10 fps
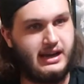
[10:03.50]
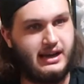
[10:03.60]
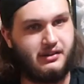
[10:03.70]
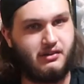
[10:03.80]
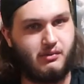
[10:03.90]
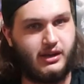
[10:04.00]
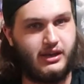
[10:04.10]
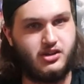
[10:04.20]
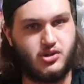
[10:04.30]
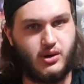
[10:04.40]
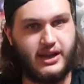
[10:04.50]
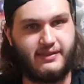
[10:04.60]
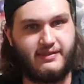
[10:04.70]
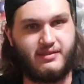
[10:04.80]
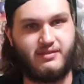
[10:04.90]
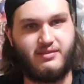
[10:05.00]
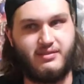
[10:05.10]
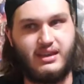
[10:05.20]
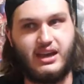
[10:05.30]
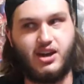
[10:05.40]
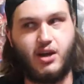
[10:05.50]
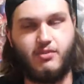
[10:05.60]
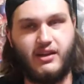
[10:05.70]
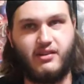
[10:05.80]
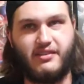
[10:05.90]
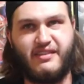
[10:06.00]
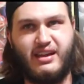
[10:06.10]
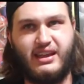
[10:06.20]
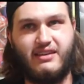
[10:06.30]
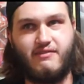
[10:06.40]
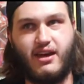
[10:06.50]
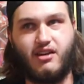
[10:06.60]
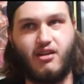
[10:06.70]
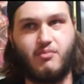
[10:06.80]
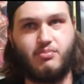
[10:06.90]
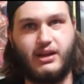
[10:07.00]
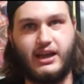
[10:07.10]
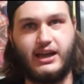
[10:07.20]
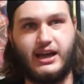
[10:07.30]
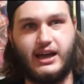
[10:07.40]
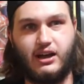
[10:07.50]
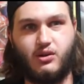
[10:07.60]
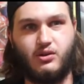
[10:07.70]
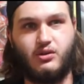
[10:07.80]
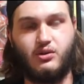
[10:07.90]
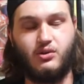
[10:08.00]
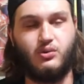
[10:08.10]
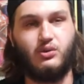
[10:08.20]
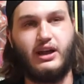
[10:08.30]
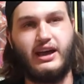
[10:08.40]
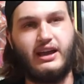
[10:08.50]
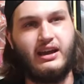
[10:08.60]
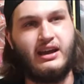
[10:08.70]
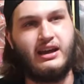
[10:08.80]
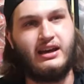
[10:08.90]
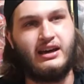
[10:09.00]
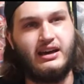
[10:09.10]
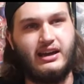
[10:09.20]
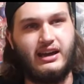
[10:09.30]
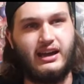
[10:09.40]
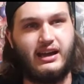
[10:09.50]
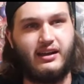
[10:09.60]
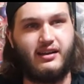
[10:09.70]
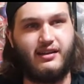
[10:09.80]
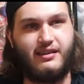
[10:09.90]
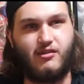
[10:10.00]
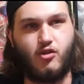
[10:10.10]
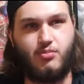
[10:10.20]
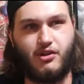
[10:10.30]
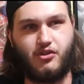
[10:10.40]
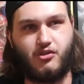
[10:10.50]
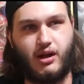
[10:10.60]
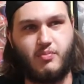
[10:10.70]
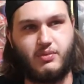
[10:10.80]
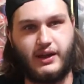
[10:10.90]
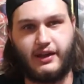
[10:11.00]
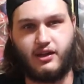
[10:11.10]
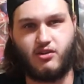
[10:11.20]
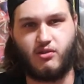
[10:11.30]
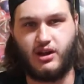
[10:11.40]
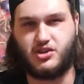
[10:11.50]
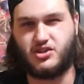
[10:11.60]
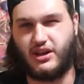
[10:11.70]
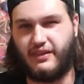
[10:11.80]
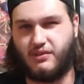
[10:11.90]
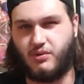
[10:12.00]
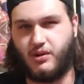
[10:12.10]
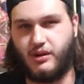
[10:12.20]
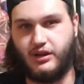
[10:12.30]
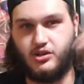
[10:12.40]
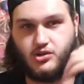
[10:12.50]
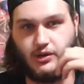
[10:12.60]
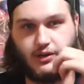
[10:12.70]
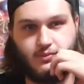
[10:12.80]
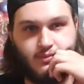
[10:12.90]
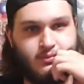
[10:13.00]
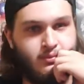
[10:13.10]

I actually really enjoy it. It's got this neat grape flavor. It's not like fake grape, like Kool-Aid. And it's not robust grape, like Crush. I think that's why I really enjoy it.